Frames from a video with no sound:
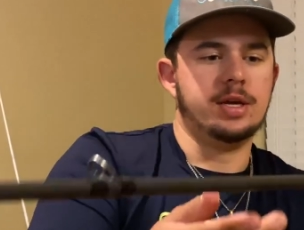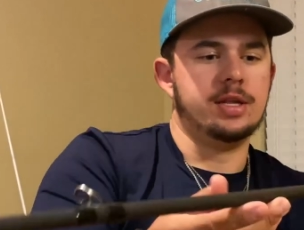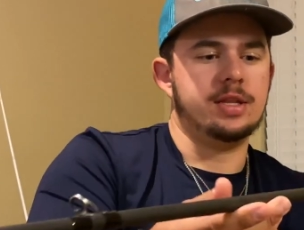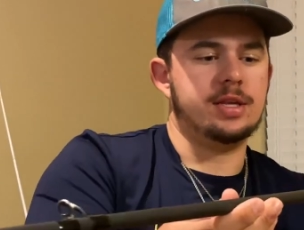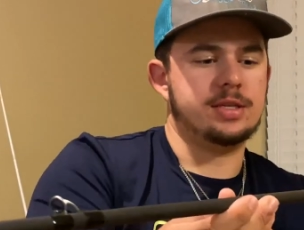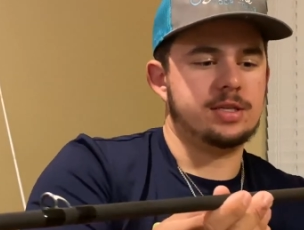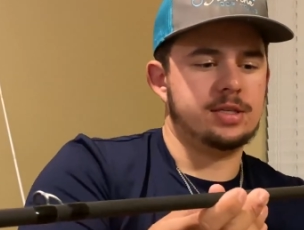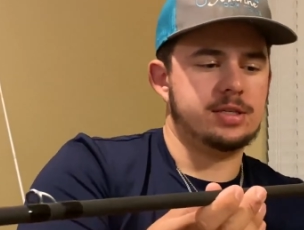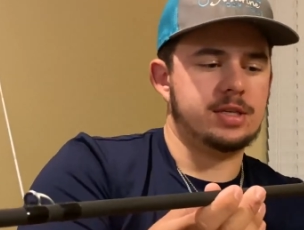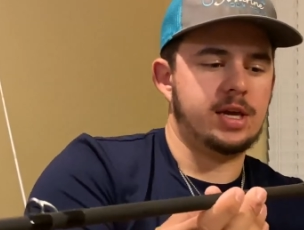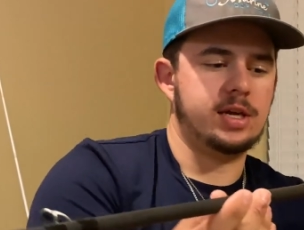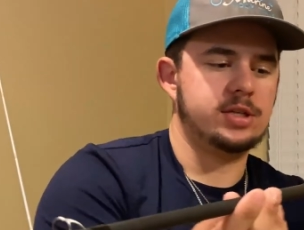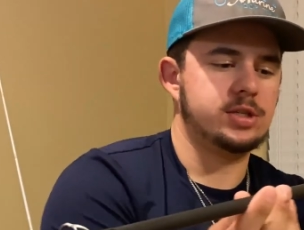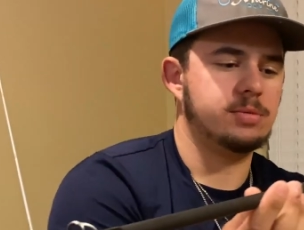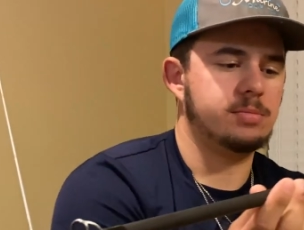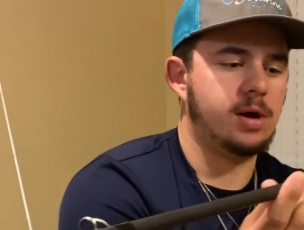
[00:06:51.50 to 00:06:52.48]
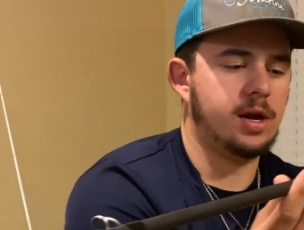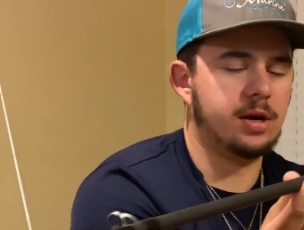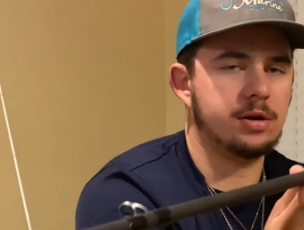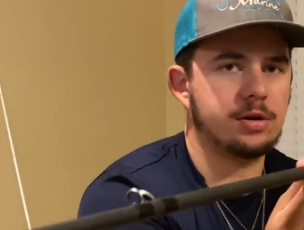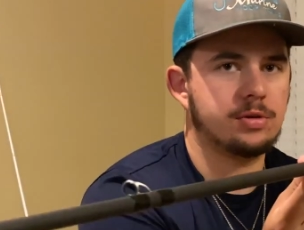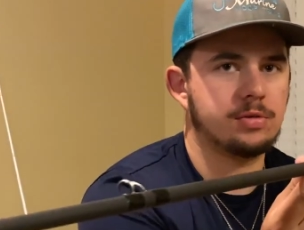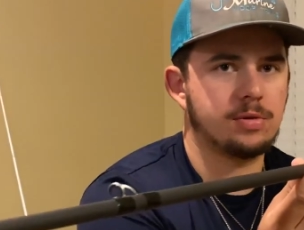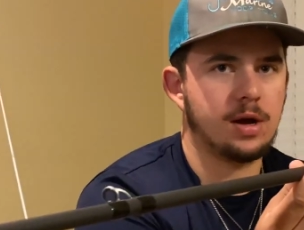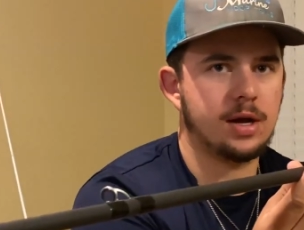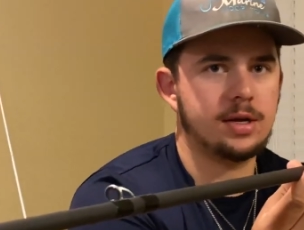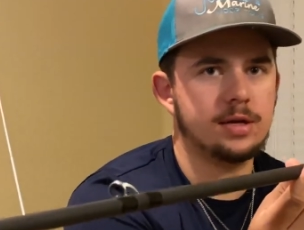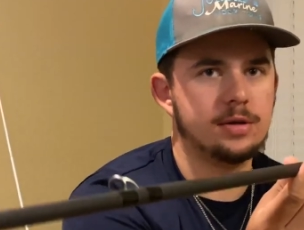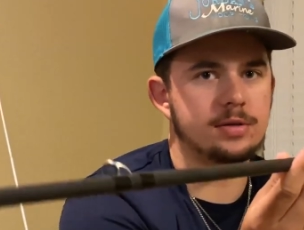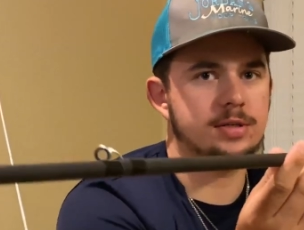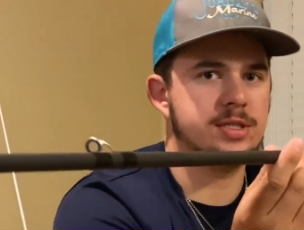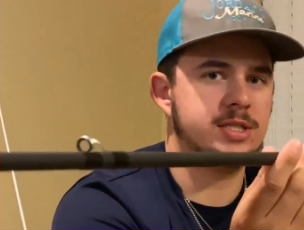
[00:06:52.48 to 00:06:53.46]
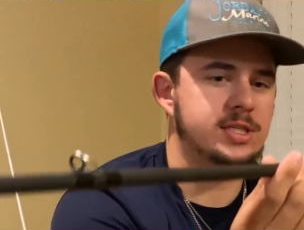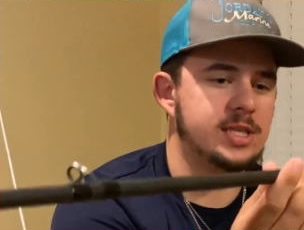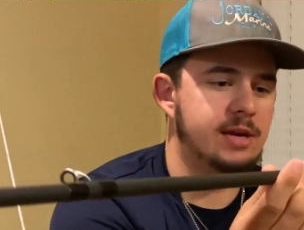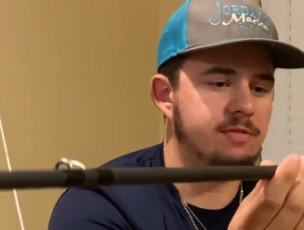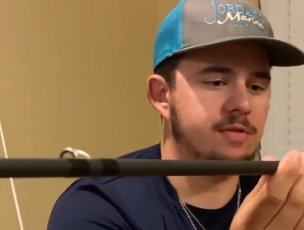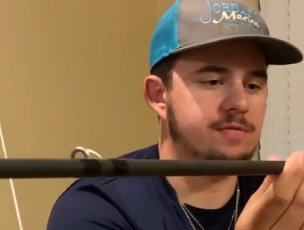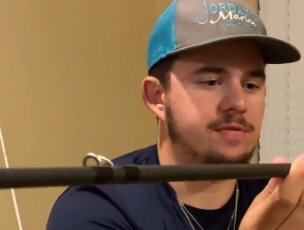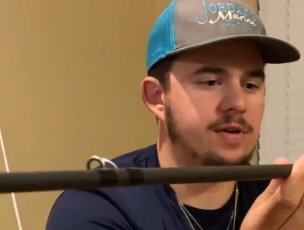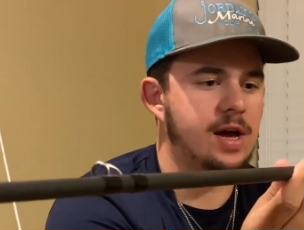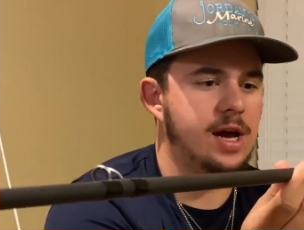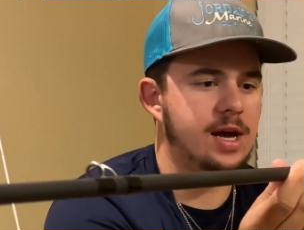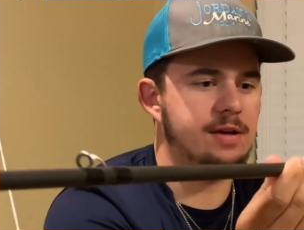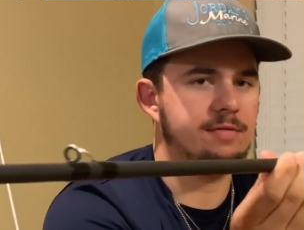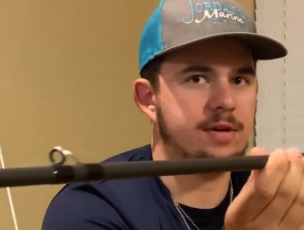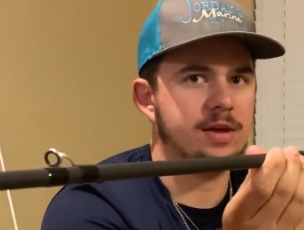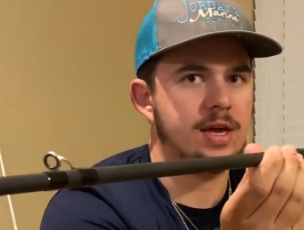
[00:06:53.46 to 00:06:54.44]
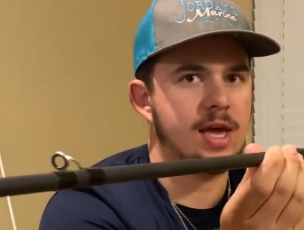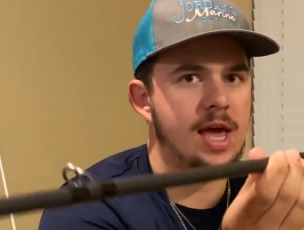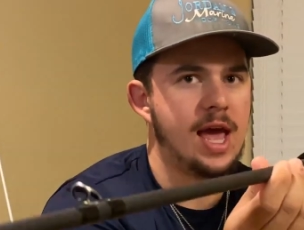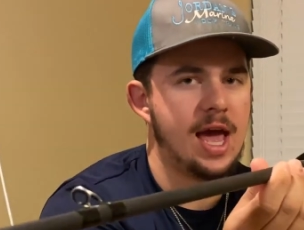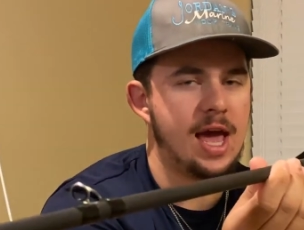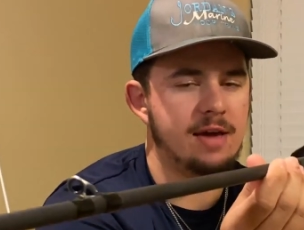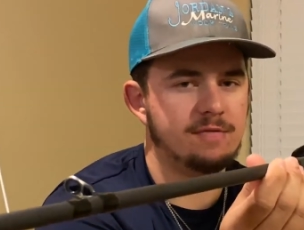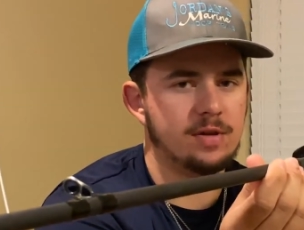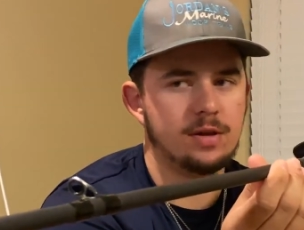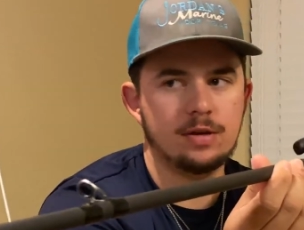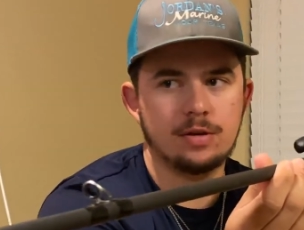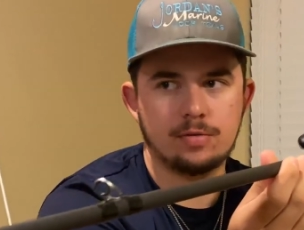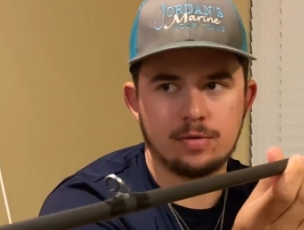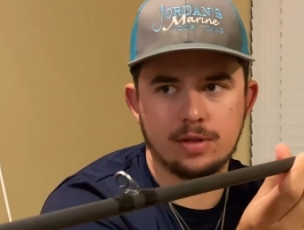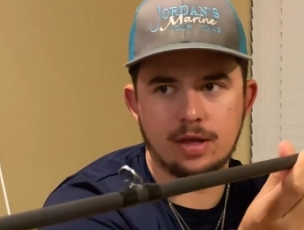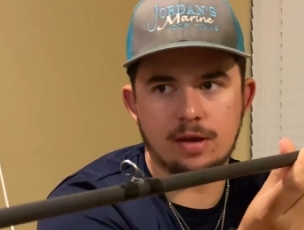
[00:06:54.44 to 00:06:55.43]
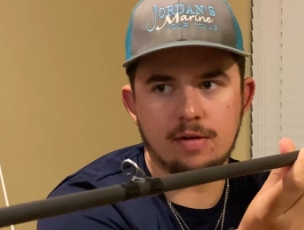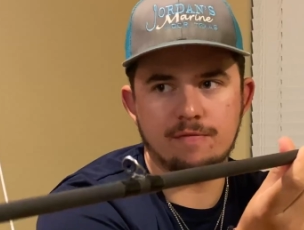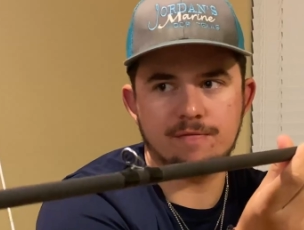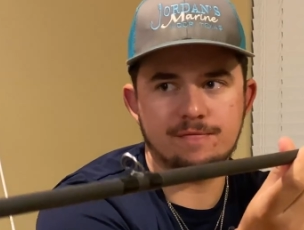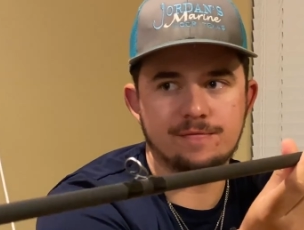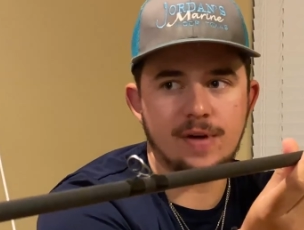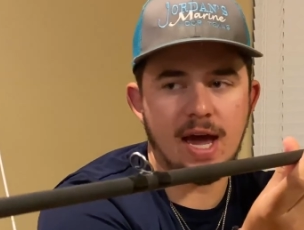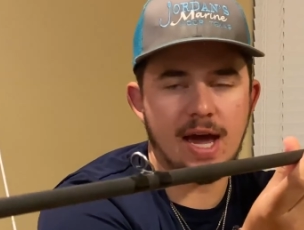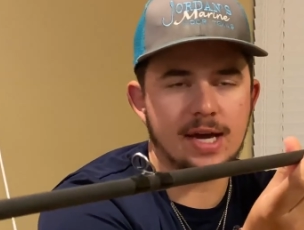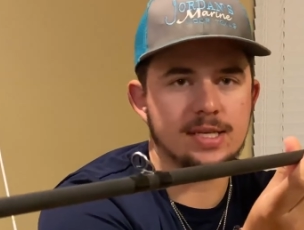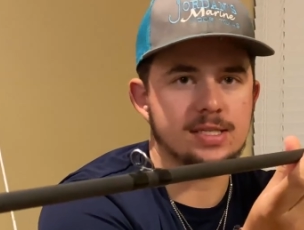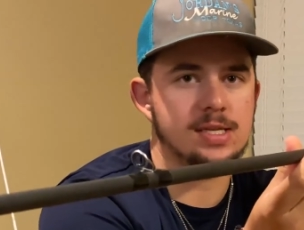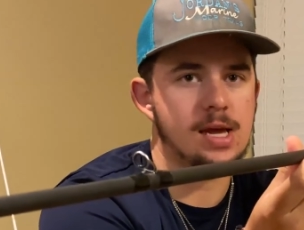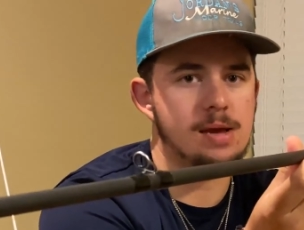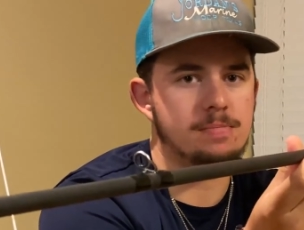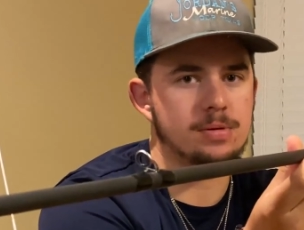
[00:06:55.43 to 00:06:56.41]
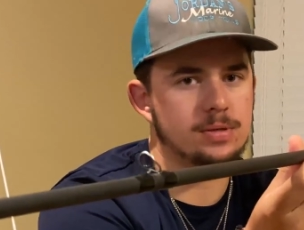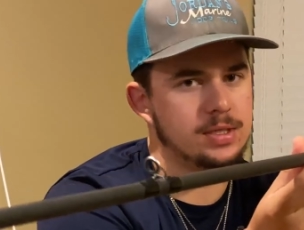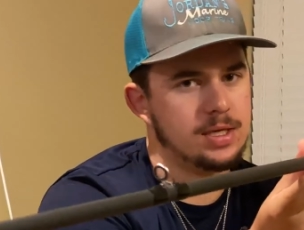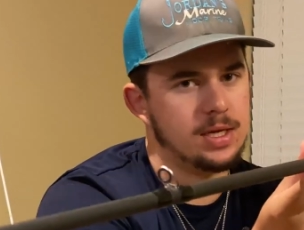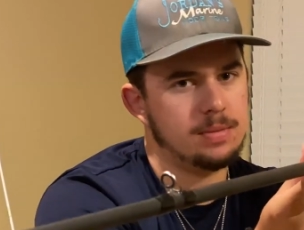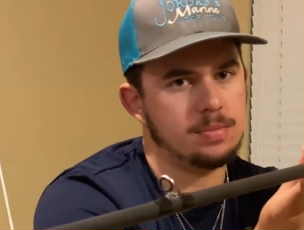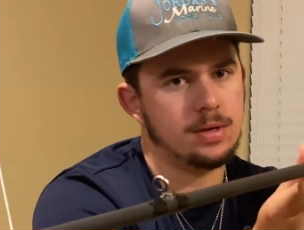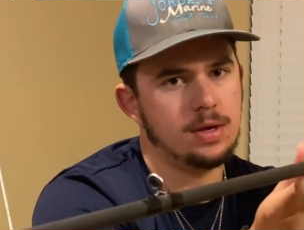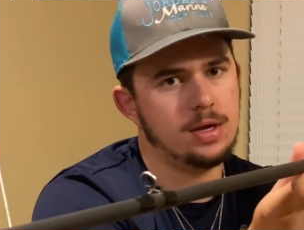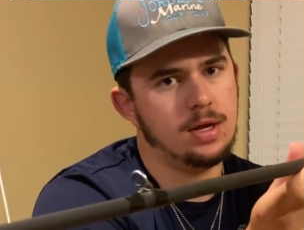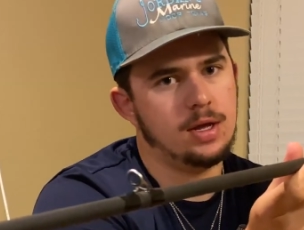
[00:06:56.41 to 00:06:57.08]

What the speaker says: This is a Shimano Corrado 7.5 heavy with a fast taper tip.